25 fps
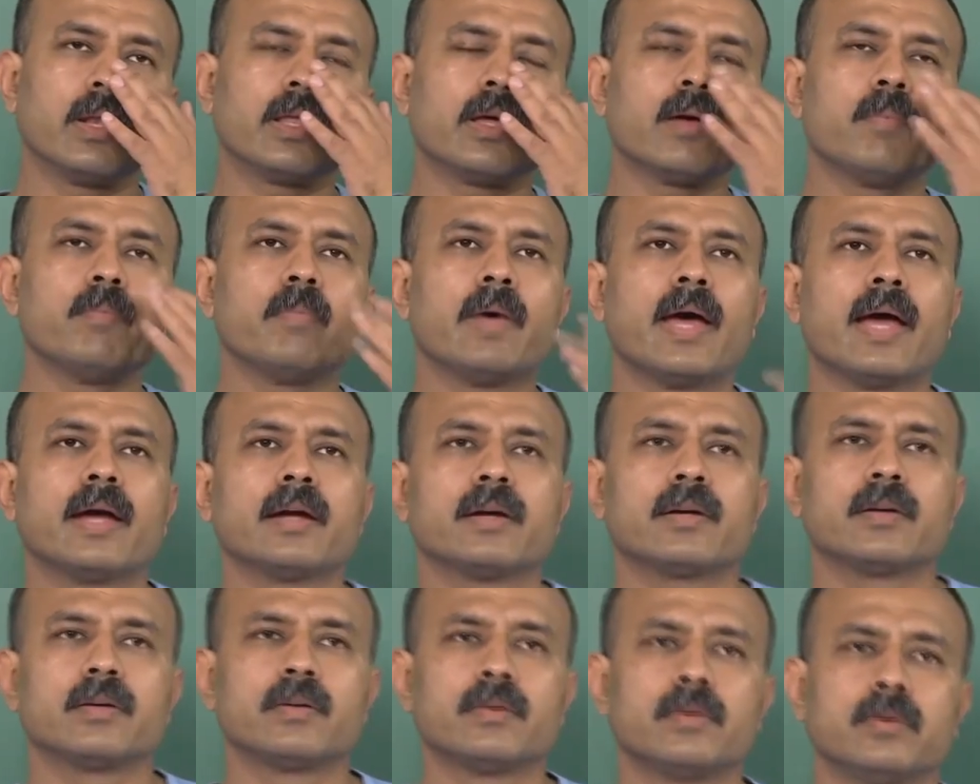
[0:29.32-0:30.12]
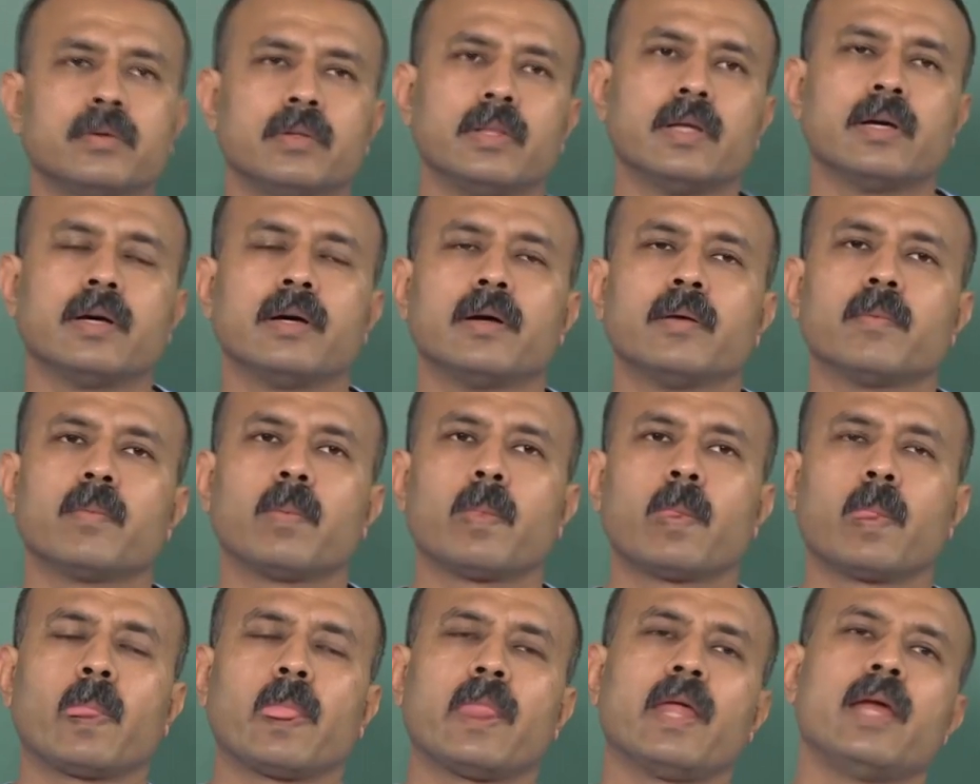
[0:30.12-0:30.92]
Welcome back to
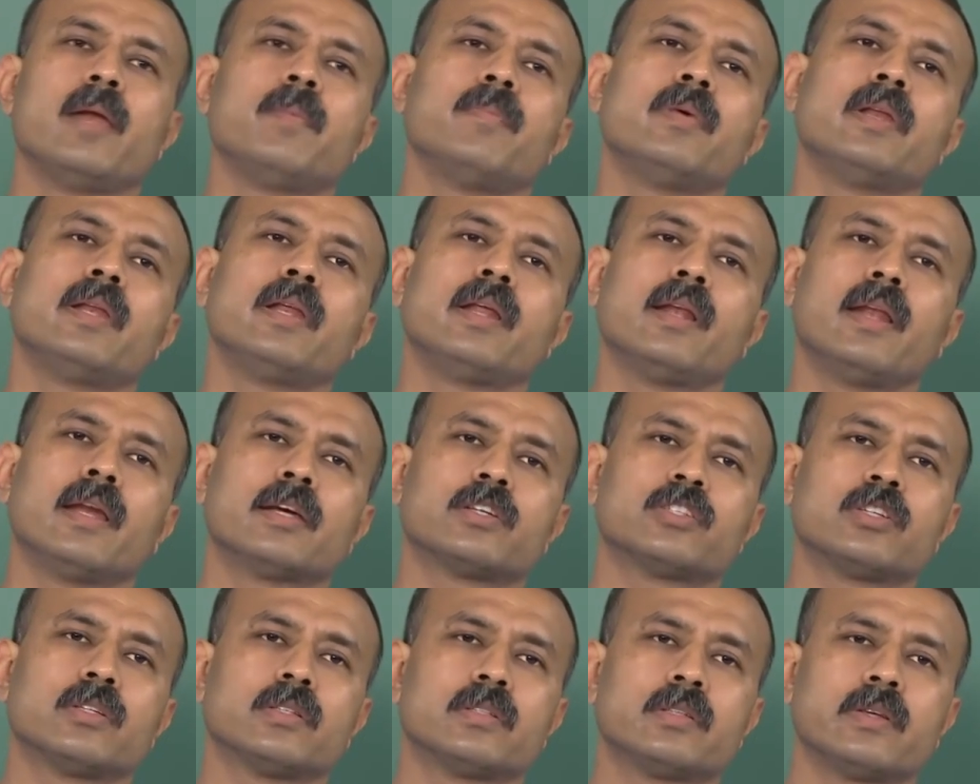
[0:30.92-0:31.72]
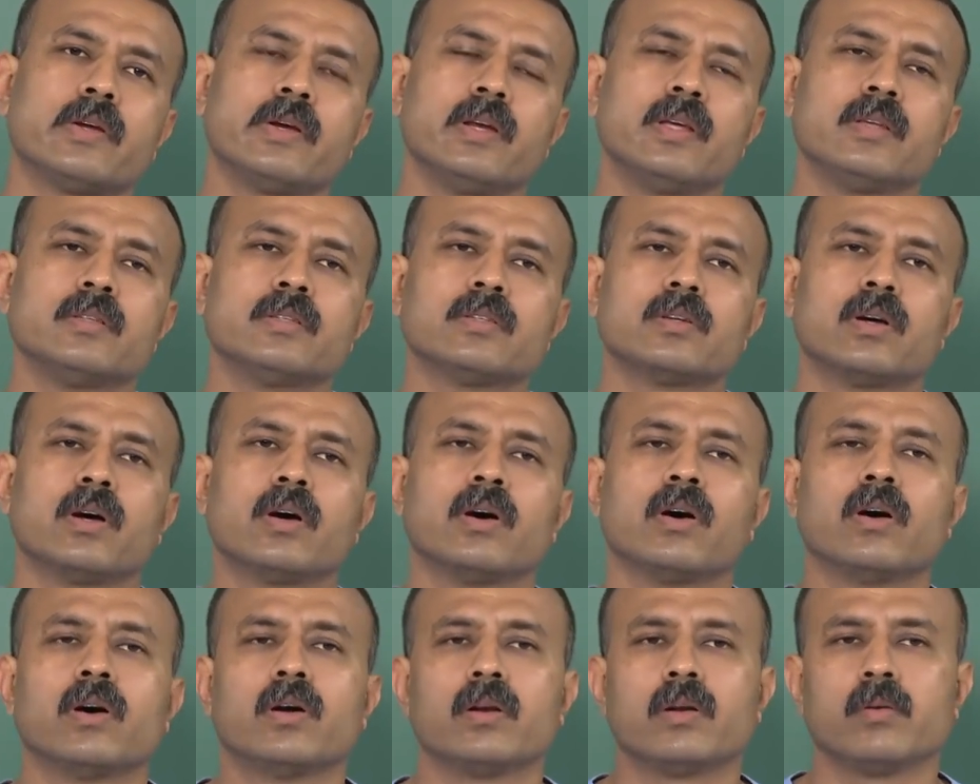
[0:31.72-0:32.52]
the NPTEL lecture series
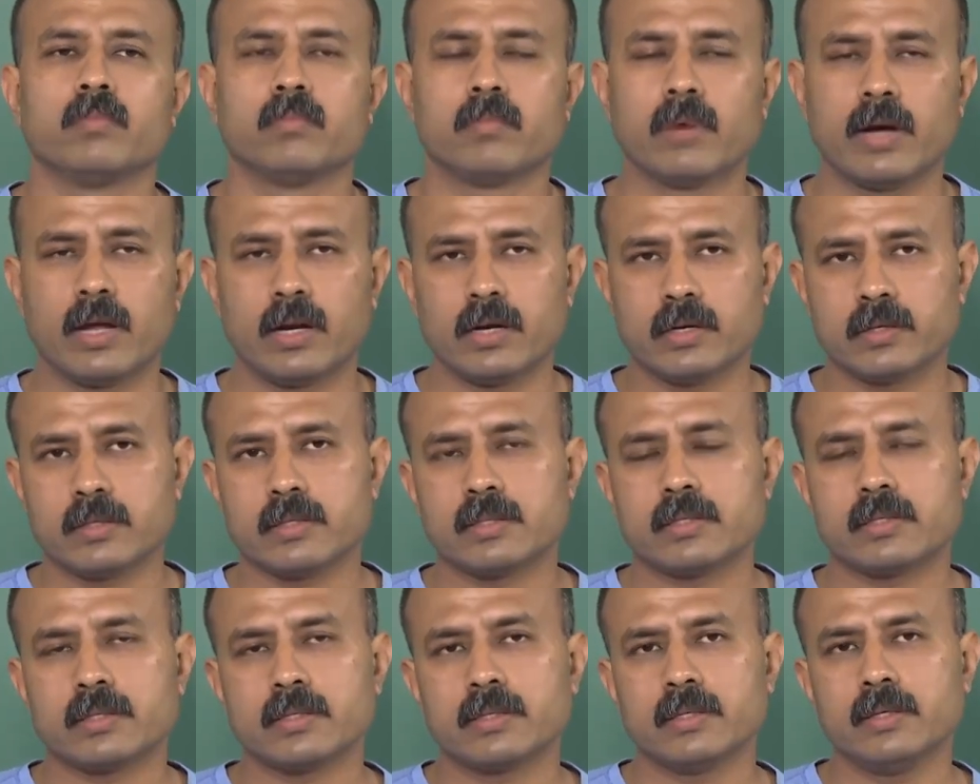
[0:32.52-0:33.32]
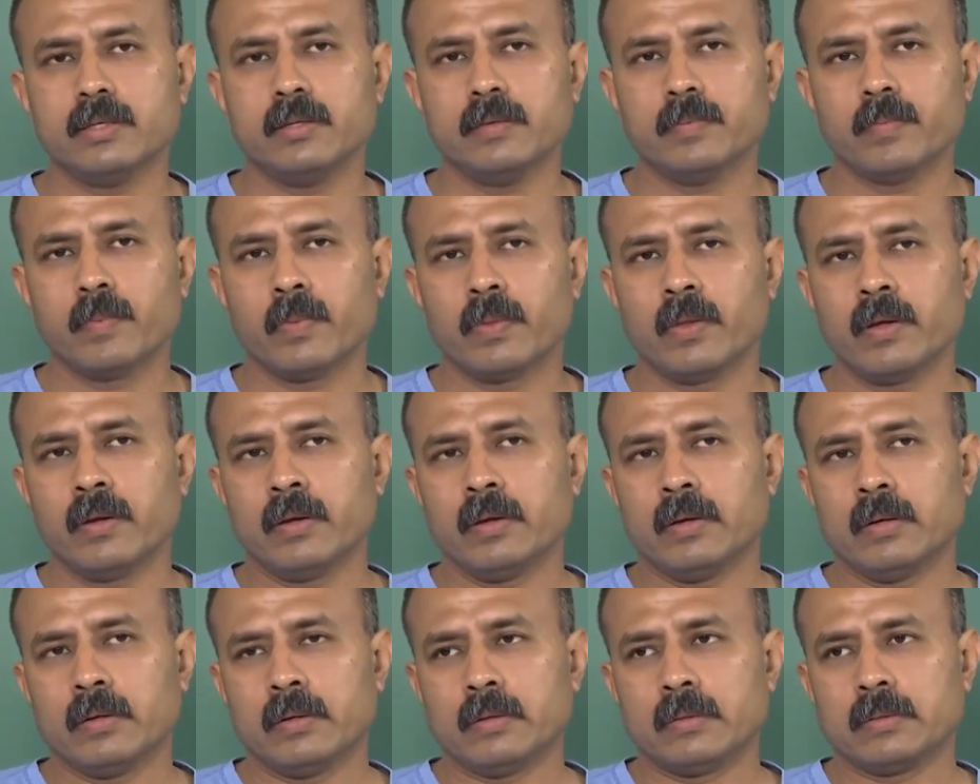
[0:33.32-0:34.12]
on bioelectricity.
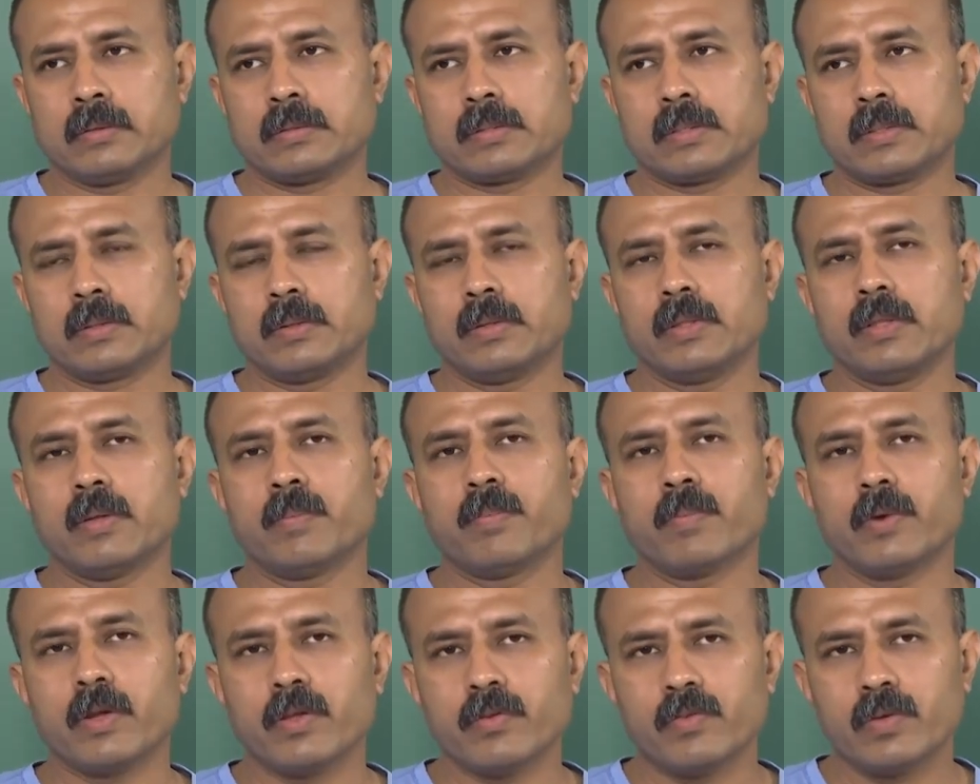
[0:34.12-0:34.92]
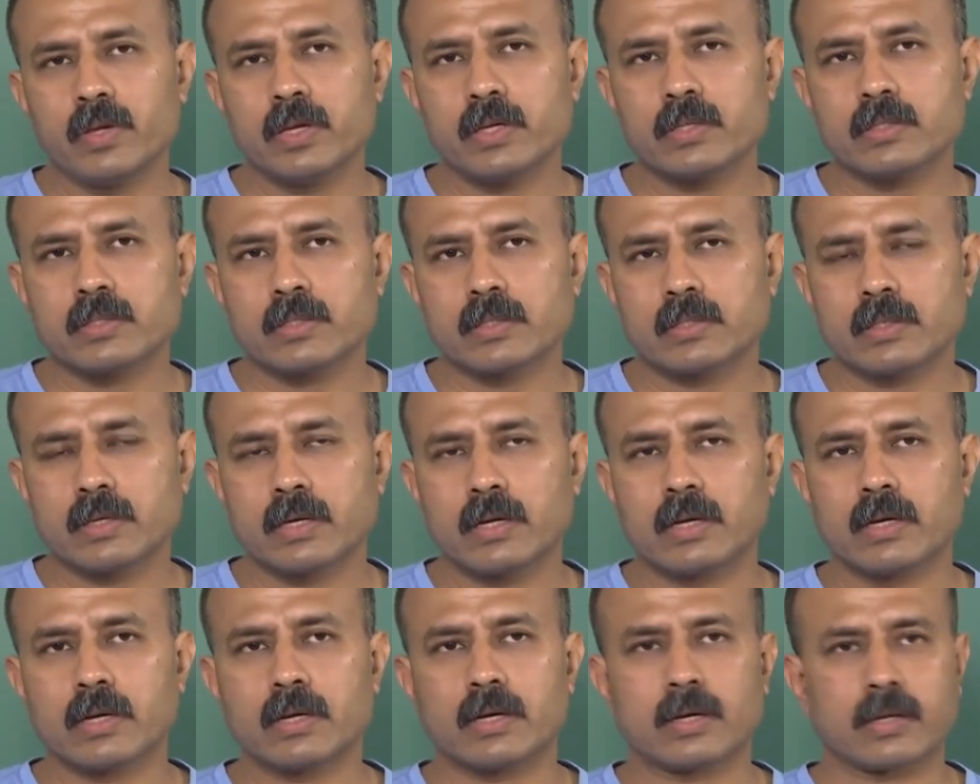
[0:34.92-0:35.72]
So in the
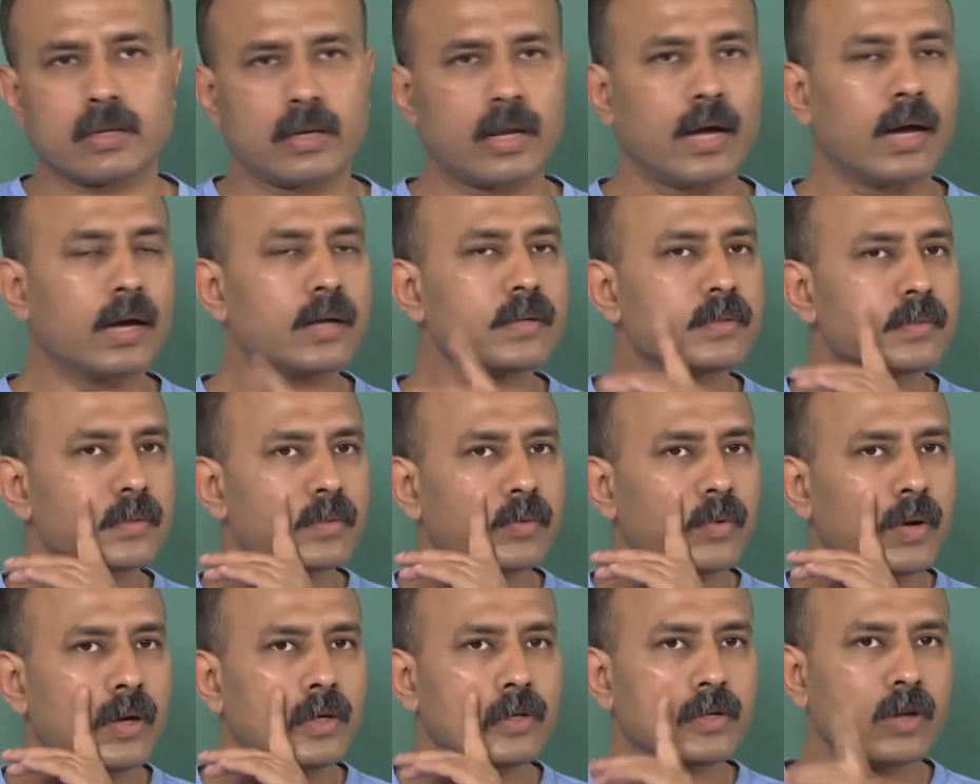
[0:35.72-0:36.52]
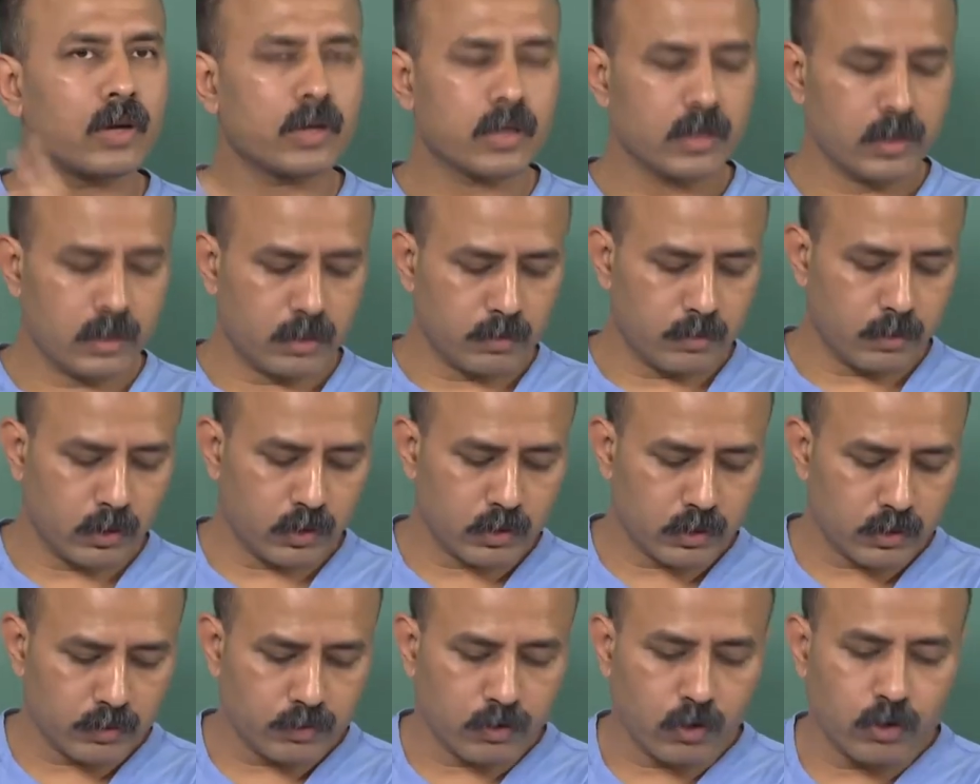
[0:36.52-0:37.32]
previous class, while talking
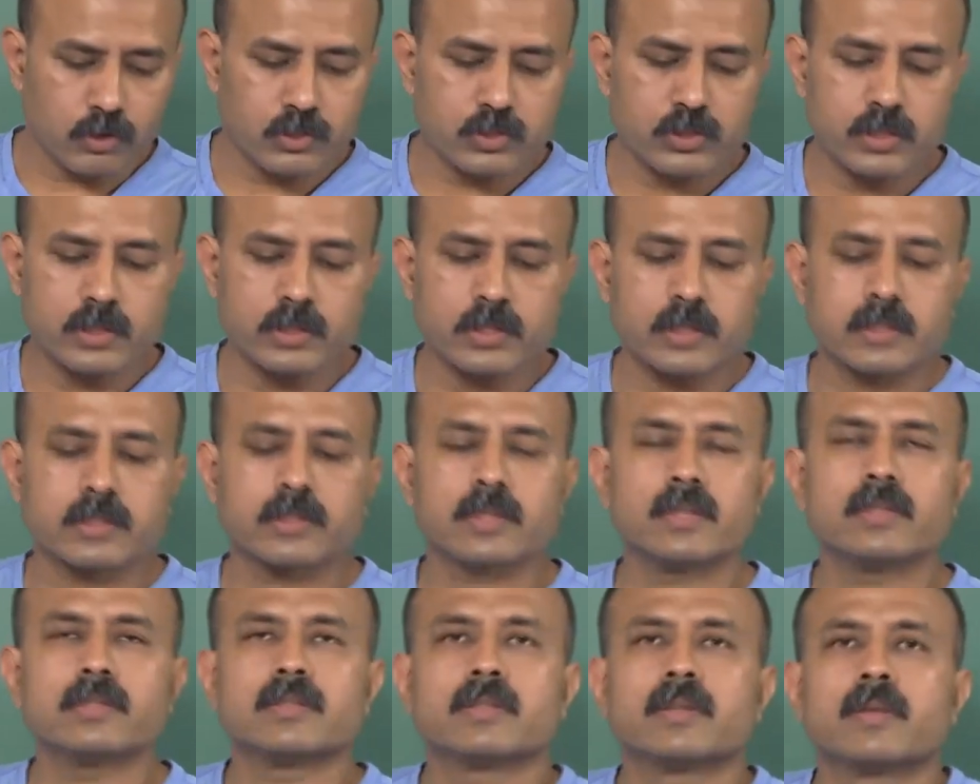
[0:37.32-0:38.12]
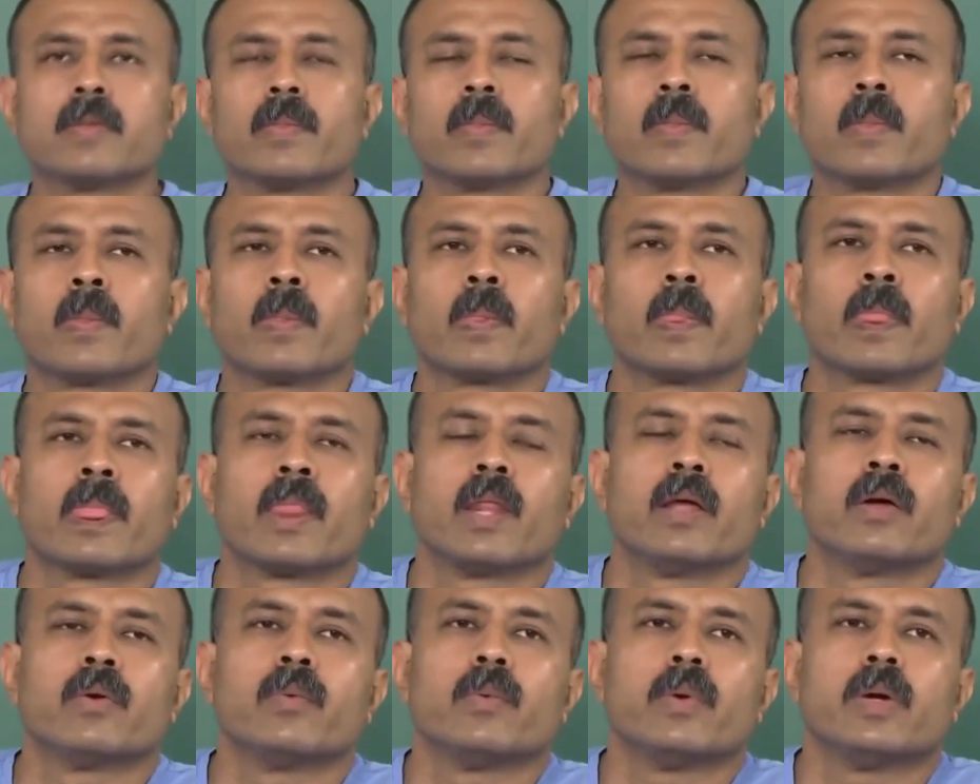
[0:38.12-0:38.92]
about the photosynthesis,
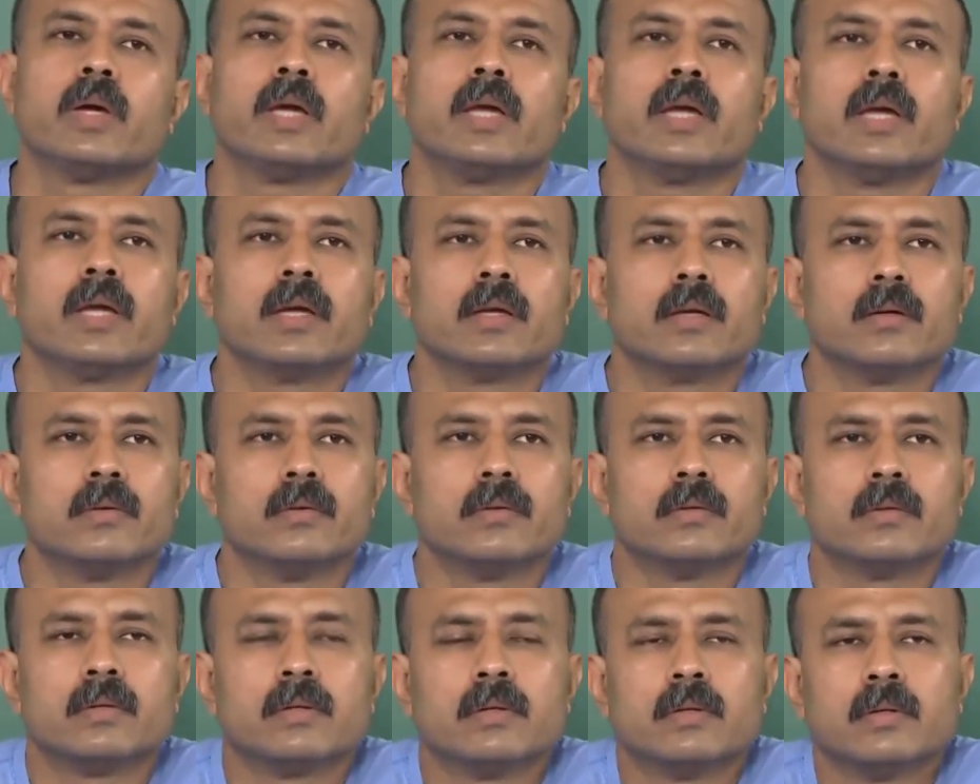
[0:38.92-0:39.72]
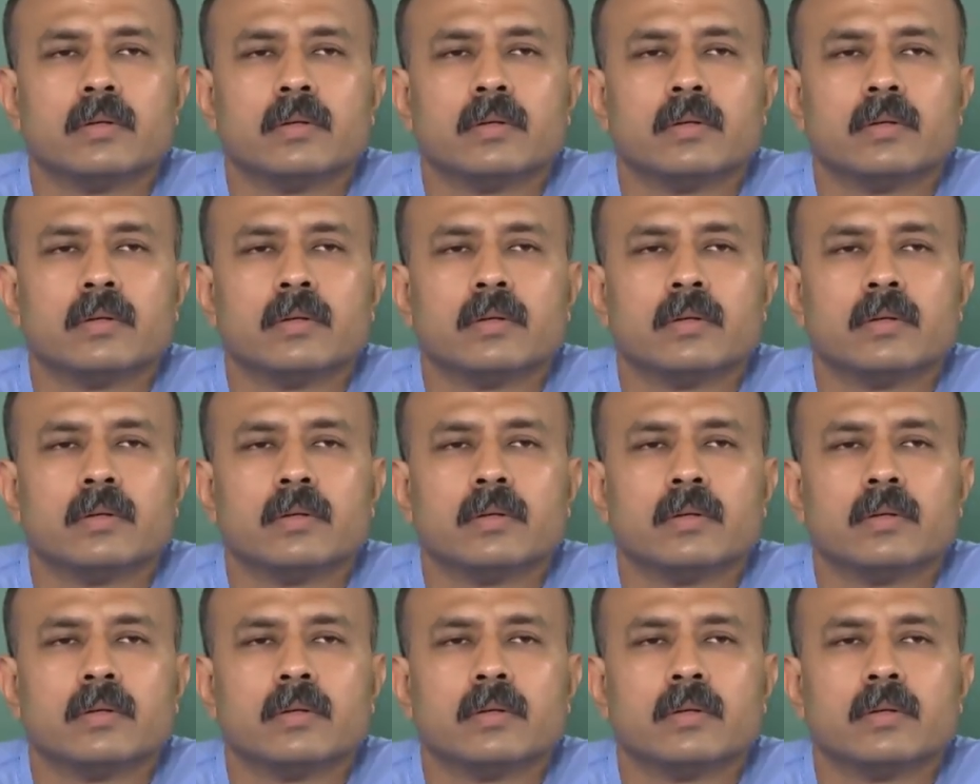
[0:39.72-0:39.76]
we